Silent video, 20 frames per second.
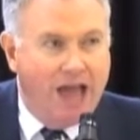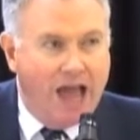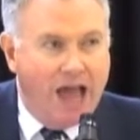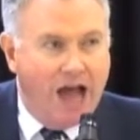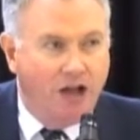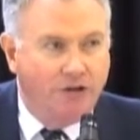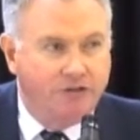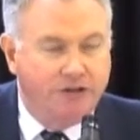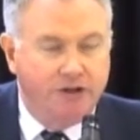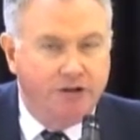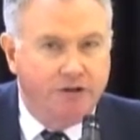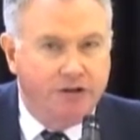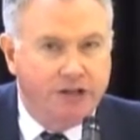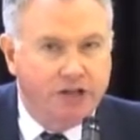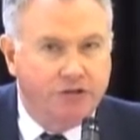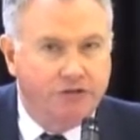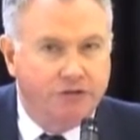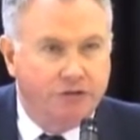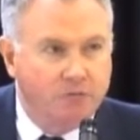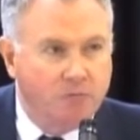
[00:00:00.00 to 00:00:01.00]
out there in
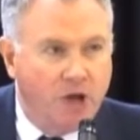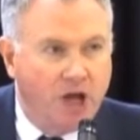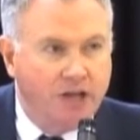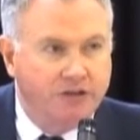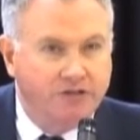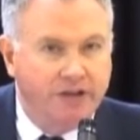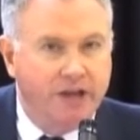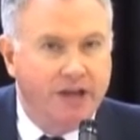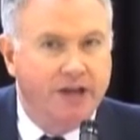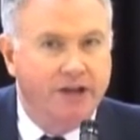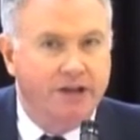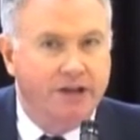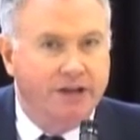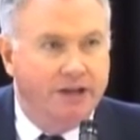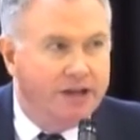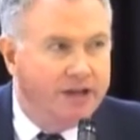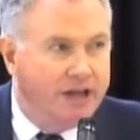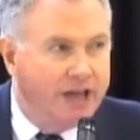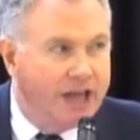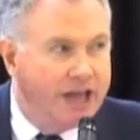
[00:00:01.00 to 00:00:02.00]
eastern
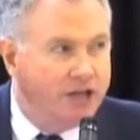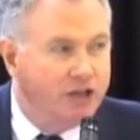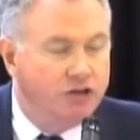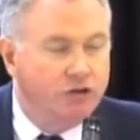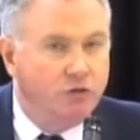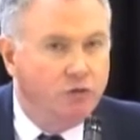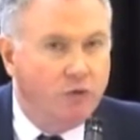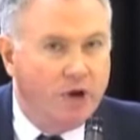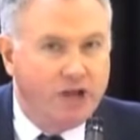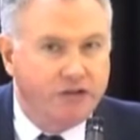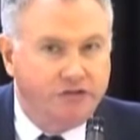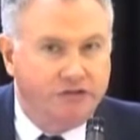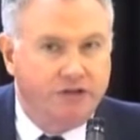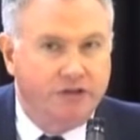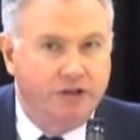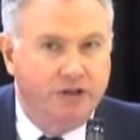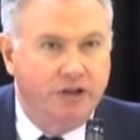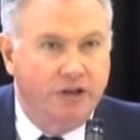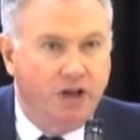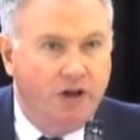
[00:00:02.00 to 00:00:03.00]
Montana and in the
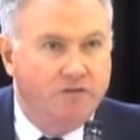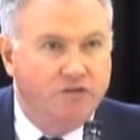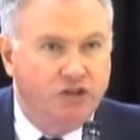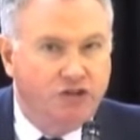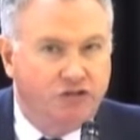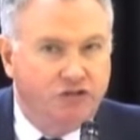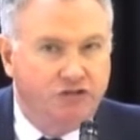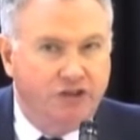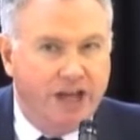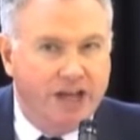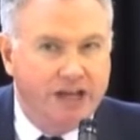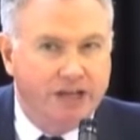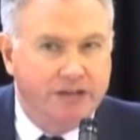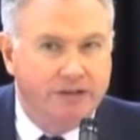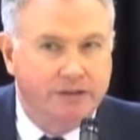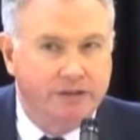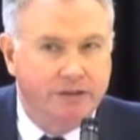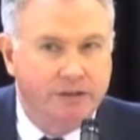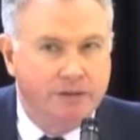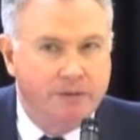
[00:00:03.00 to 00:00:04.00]
rest of the state.